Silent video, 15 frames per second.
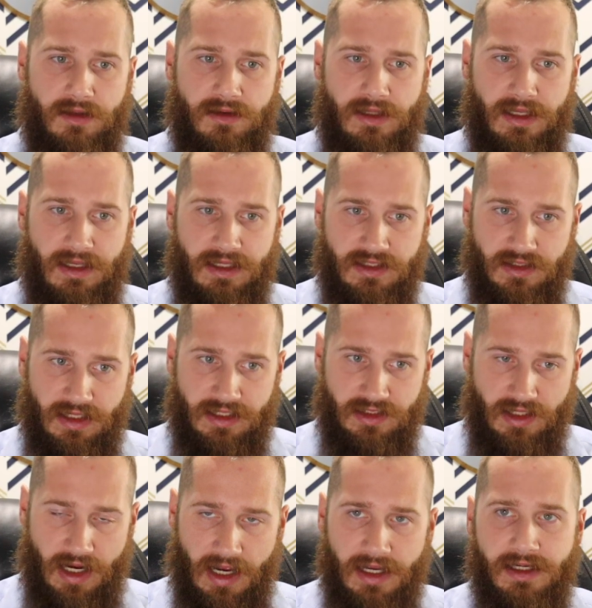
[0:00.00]
that his, his
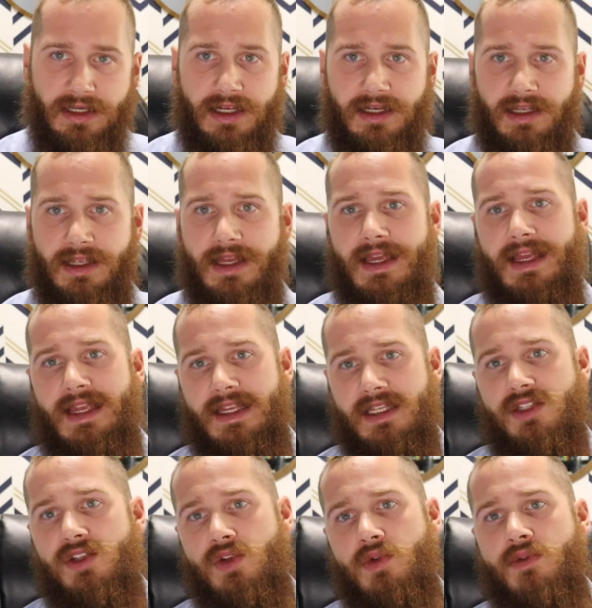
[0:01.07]
conduct
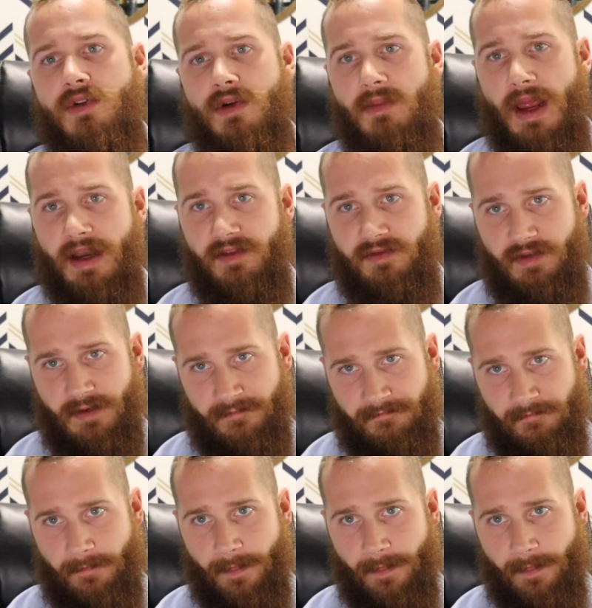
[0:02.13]
is to their benefit